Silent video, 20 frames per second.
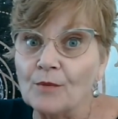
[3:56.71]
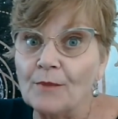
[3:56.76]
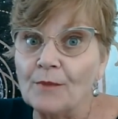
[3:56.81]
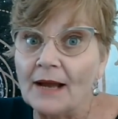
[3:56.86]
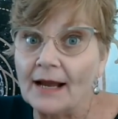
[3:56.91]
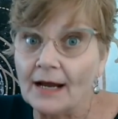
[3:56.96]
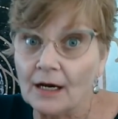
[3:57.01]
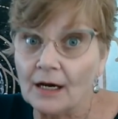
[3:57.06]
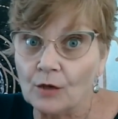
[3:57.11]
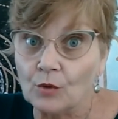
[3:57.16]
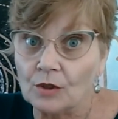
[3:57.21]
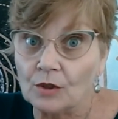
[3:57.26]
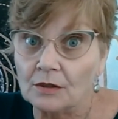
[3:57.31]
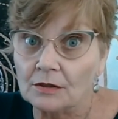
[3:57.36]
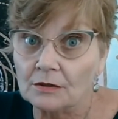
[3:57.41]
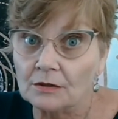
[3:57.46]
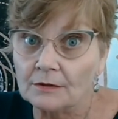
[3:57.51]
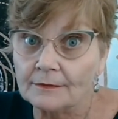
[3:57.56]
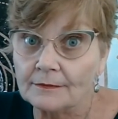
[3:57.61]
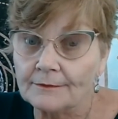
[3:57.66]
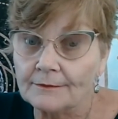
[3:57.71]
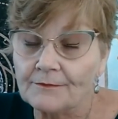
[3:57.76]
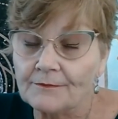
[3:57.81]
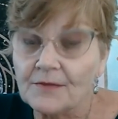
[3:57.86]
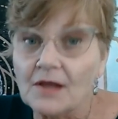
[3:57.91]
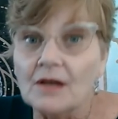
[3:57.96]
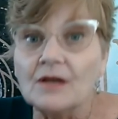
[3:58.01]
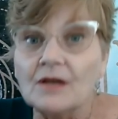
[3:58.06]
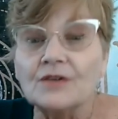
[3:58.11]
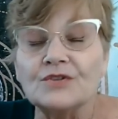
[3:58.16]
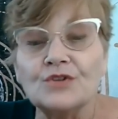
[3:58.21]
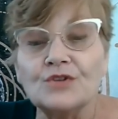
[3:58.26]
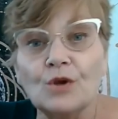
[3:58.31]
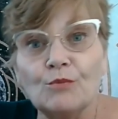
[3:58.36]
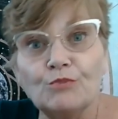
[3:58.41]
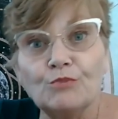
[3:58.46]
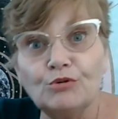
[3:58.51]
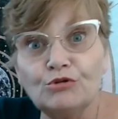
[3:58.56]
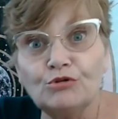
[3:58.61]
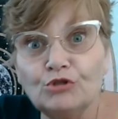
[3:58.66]
power. So
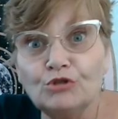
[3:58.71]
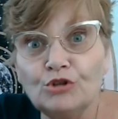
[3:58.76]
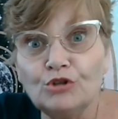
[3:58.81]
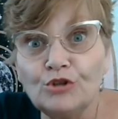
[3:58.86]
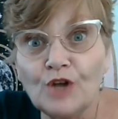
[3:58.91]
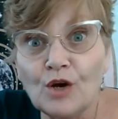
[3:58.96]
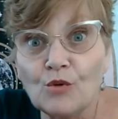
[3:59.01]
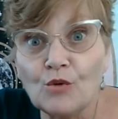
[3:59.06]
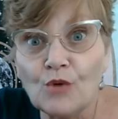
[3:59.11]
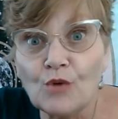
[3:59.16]
Pluto